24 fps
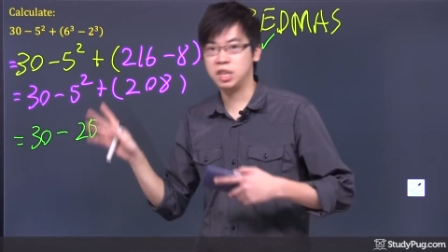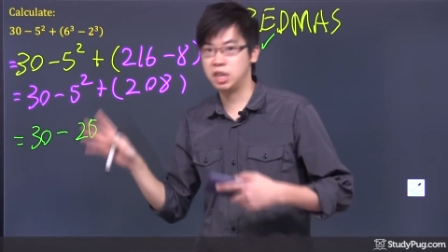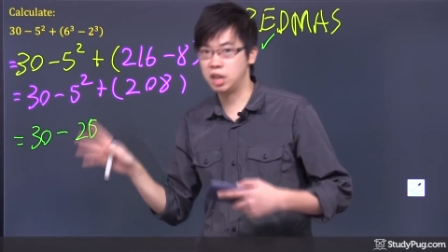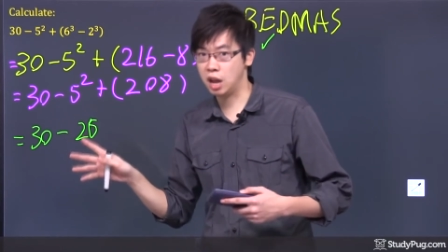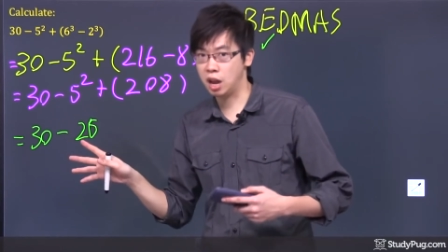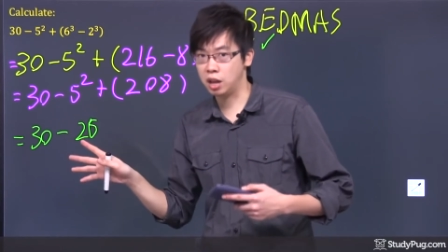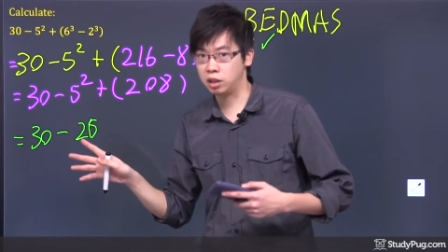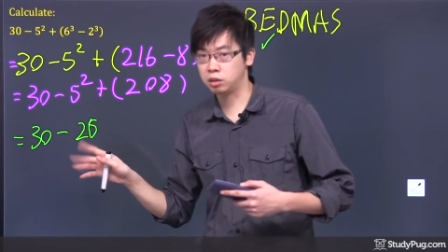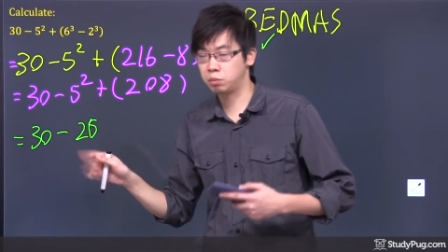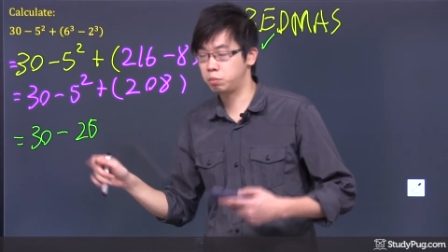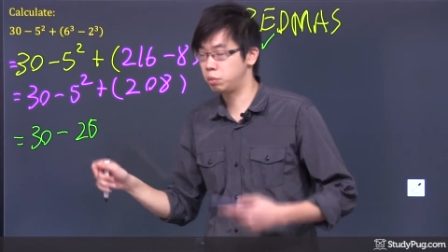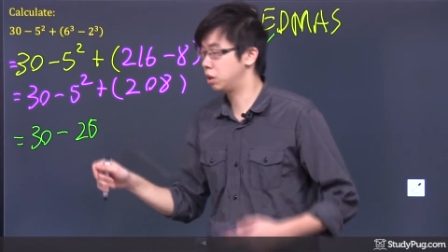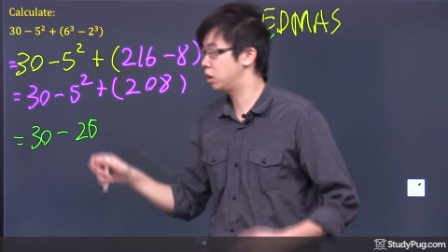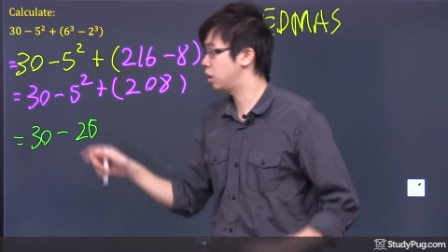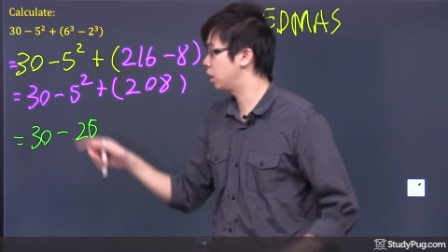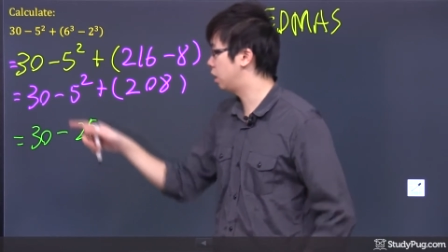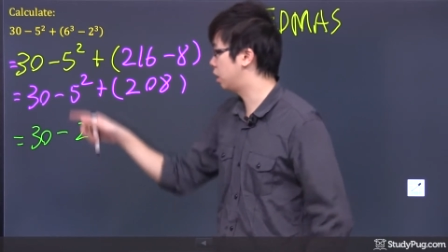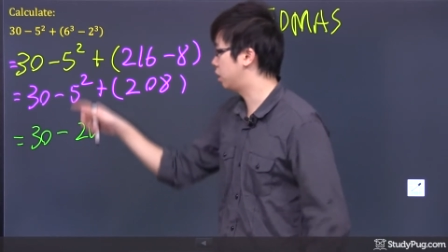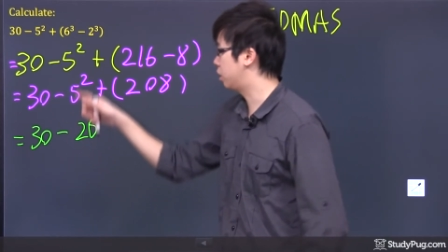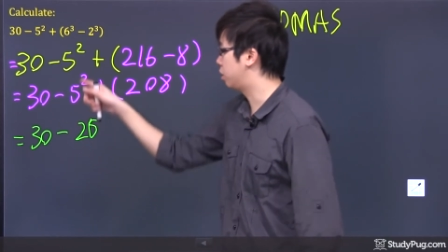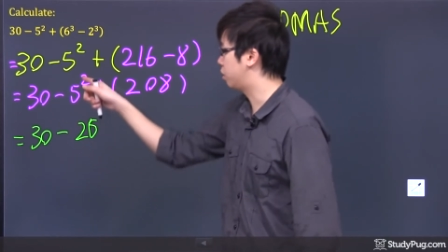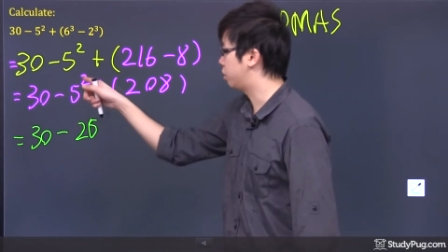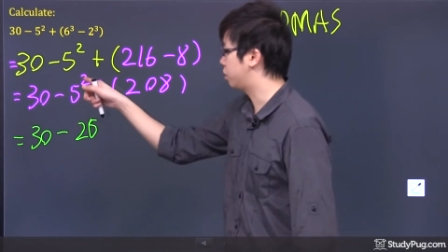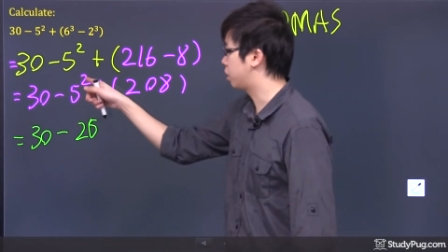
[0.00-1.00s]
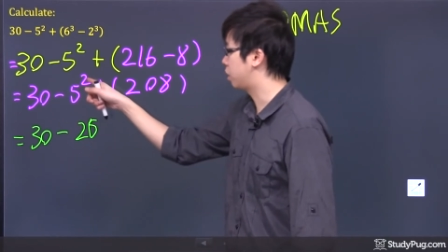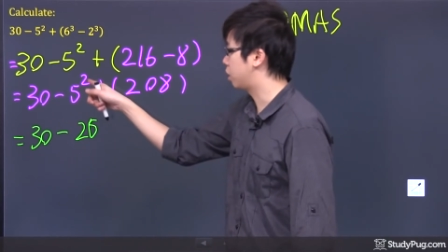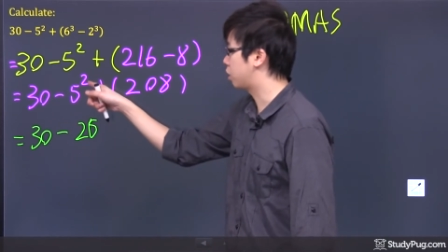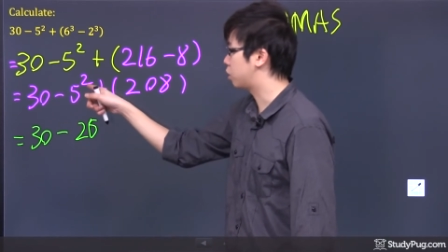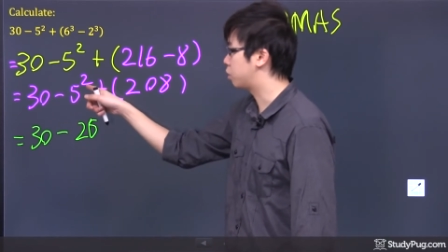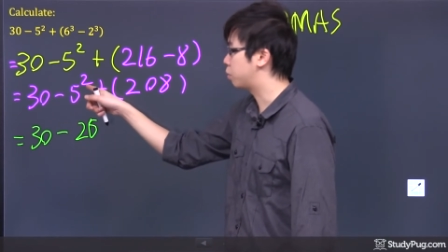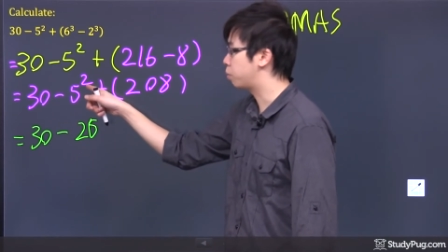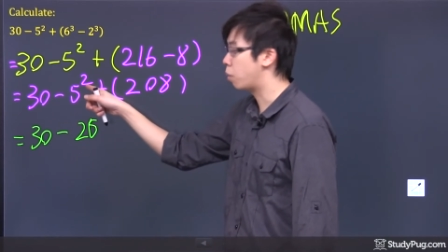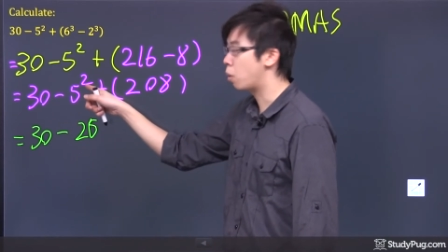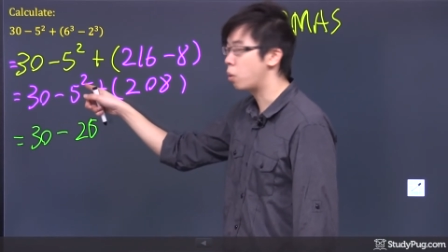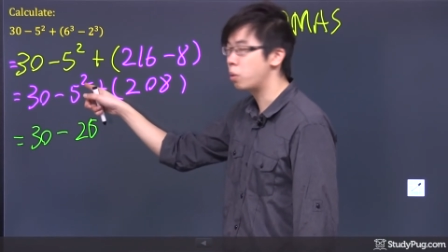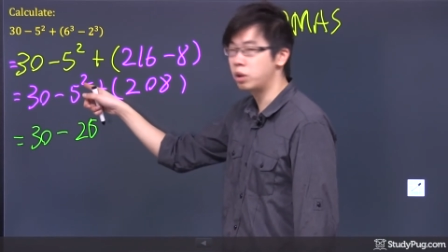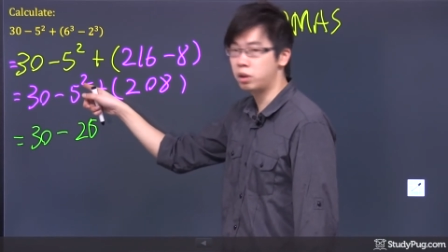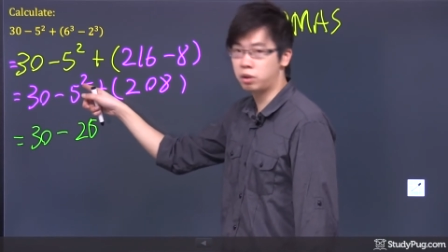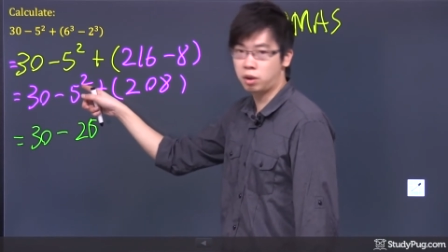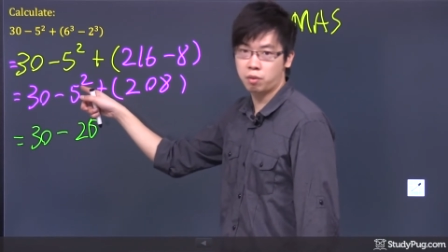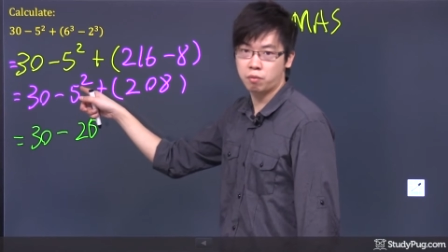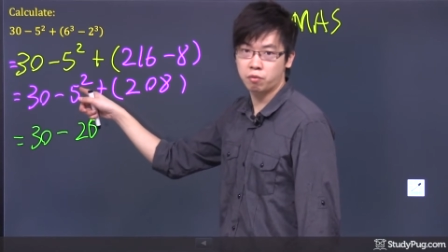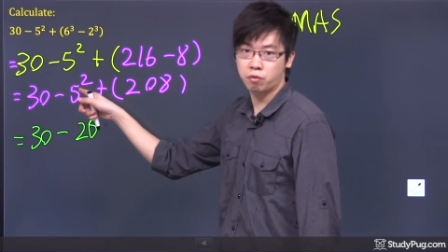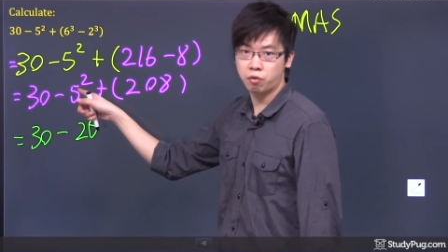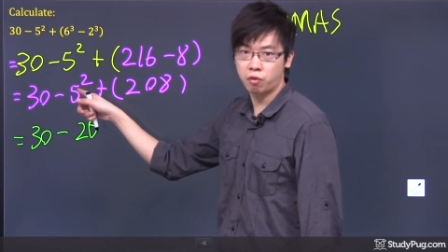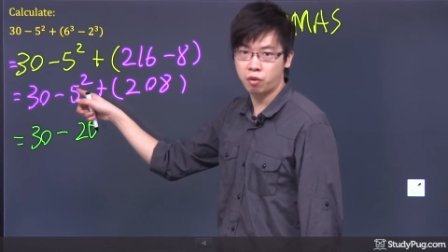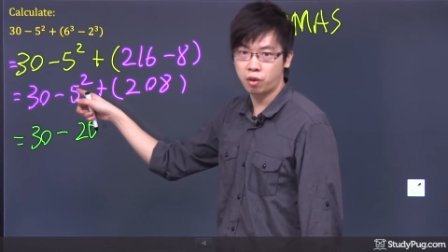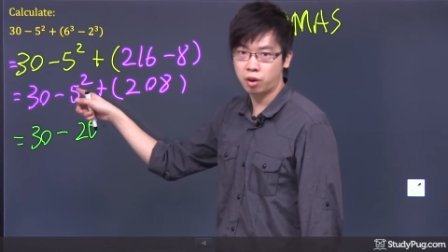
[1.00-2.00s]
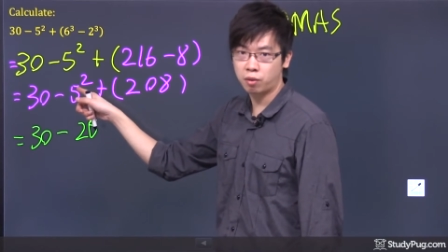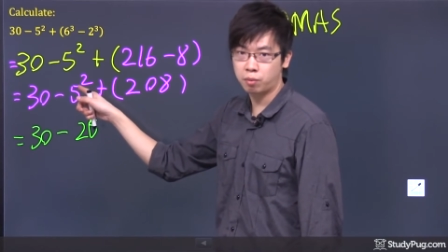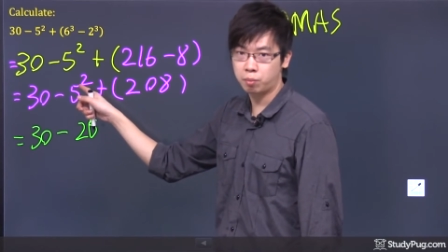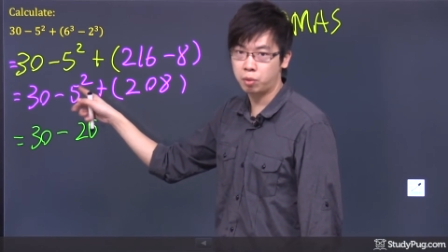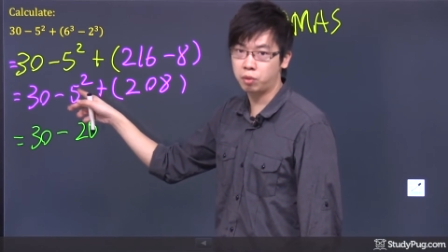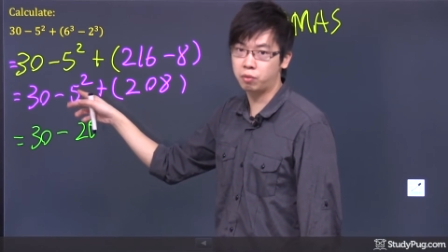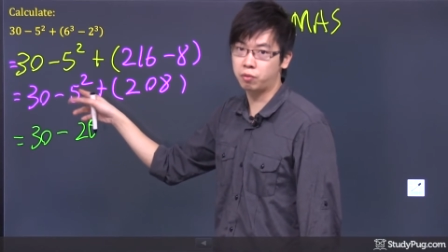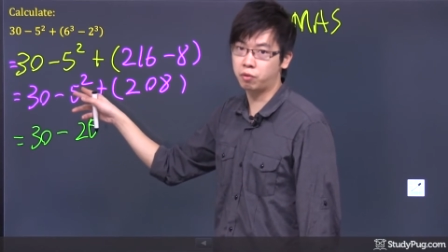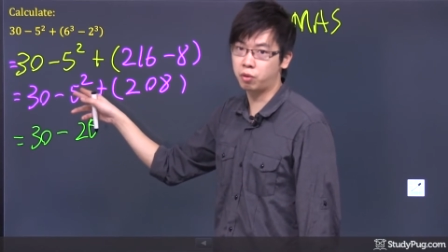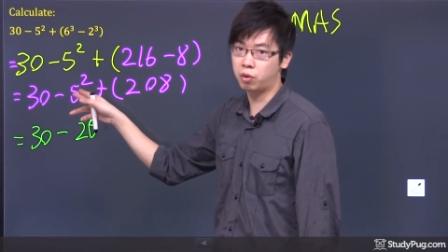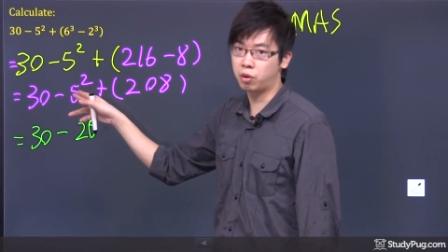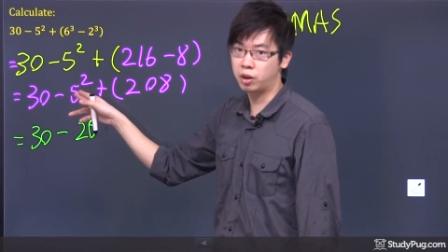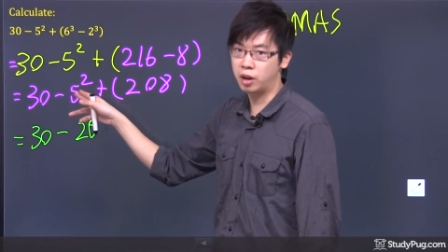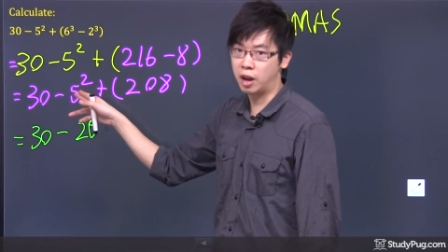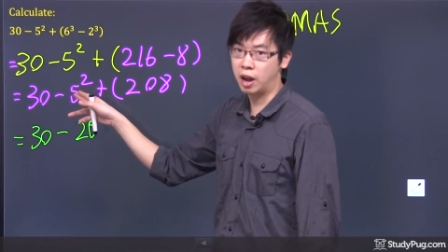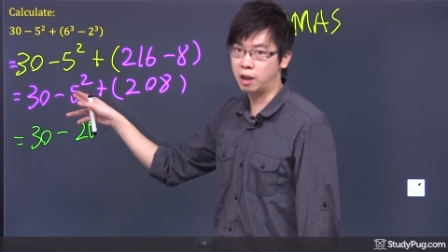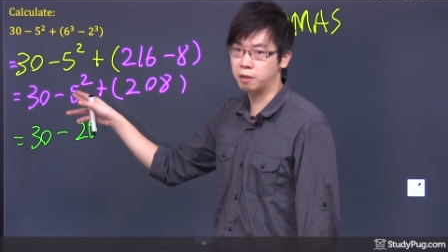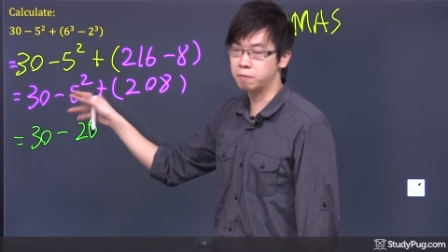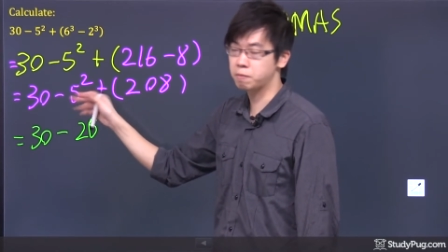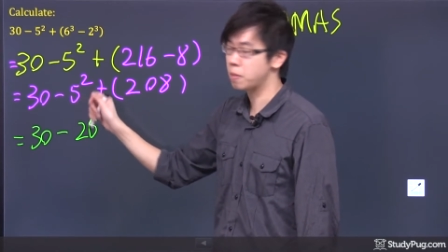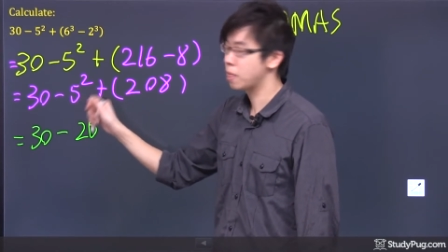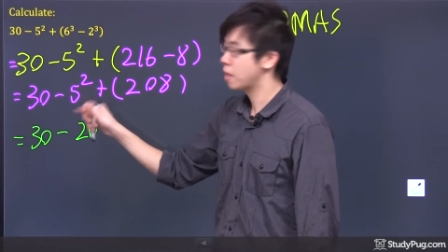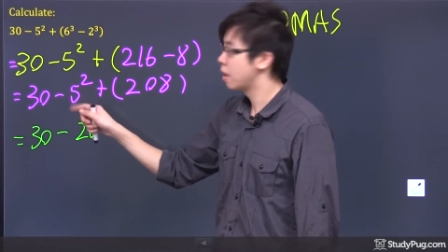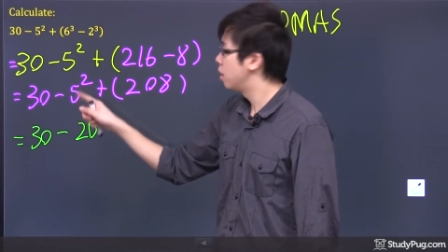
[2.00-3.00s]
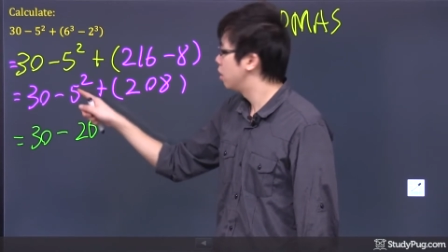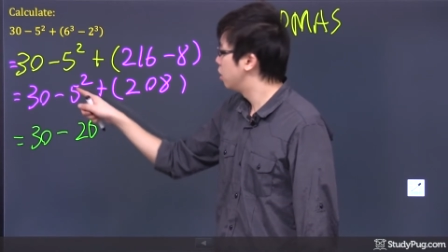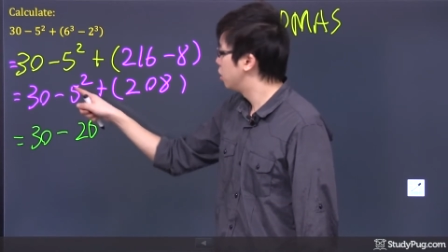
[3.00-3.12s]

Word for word: yet because there's an exponent before that.